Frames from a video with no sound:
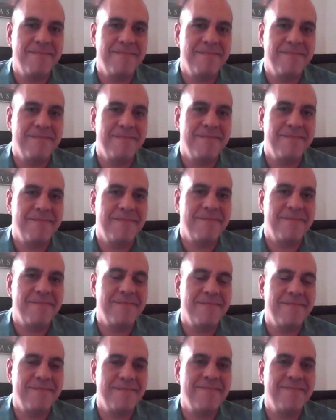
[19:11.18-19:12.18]

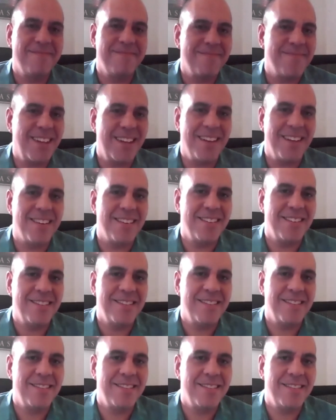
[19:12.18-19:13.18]

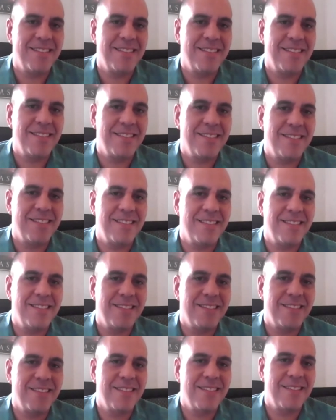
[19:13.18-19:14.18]

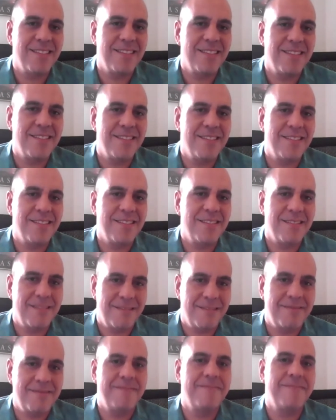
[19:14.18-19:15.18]

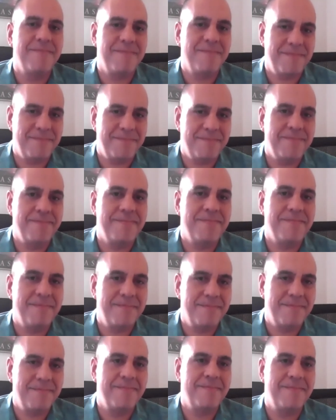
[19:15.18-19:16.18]

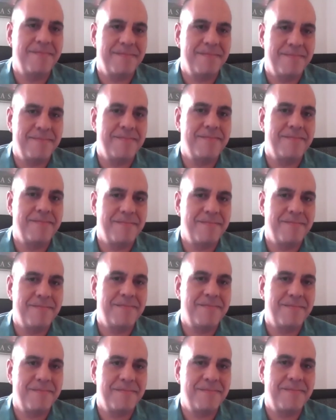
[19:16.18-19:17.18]

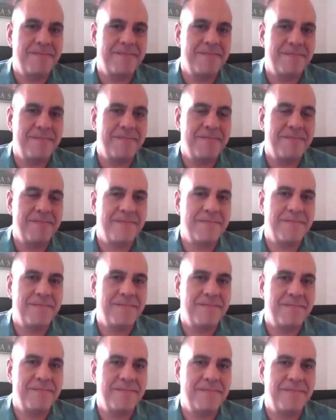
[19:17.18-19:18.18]

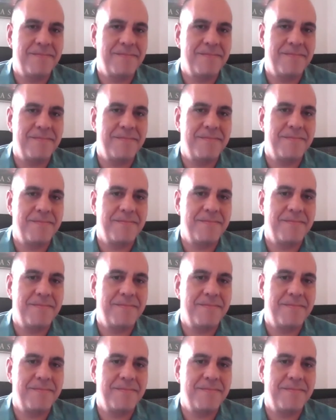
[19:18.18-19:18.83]
This person isn't speaking.